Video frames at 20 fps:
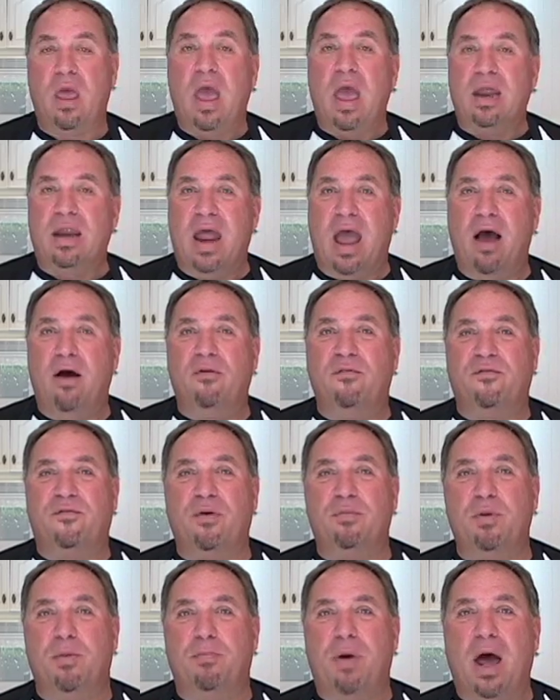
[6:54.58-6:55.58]
Now, from
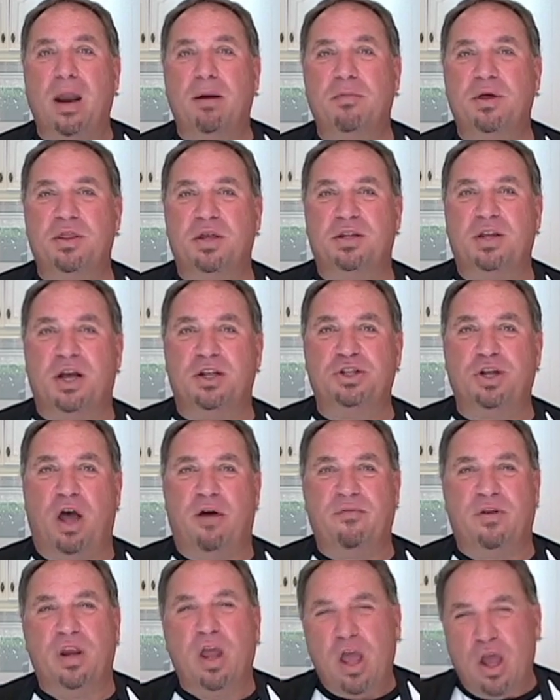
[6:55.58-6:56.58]
the bottom of the Dutch
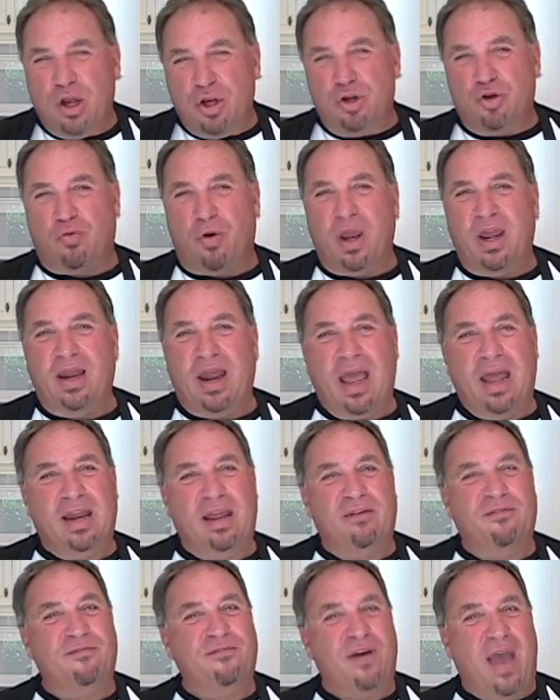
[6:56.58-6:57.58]
oven, drain any
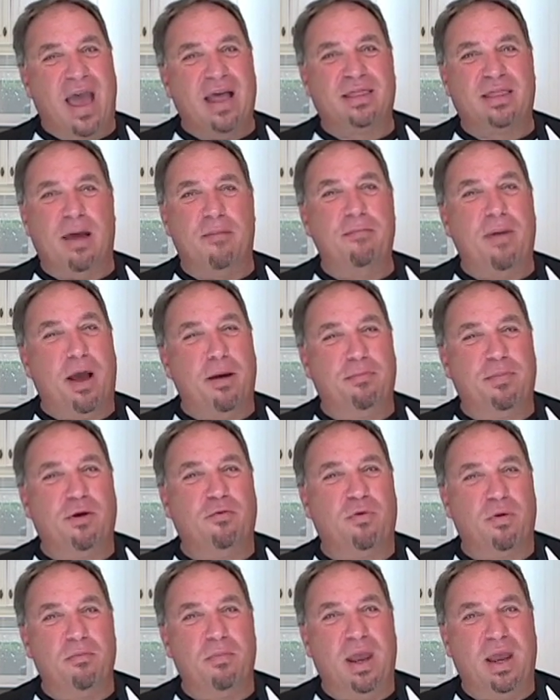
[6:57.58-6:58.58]
fat that might be
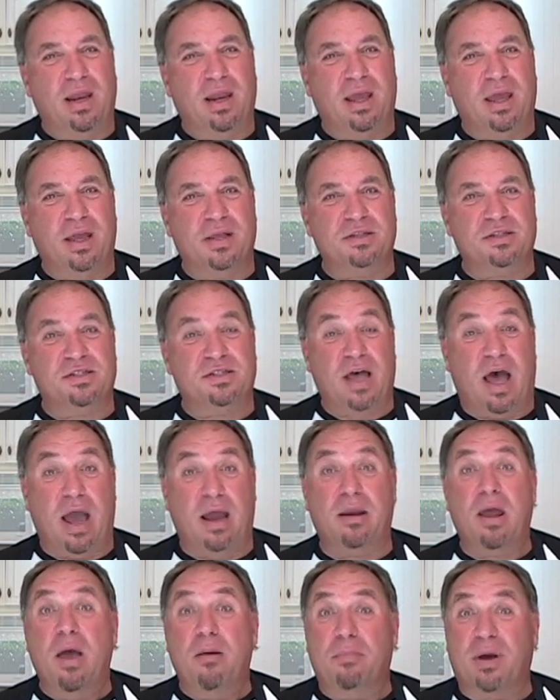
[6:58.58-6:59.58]
remaining
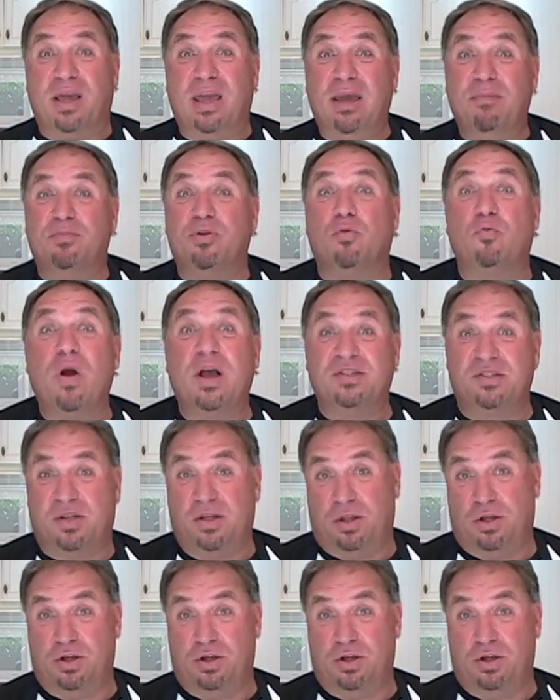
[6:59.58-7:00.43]
inside, but keep the rest of the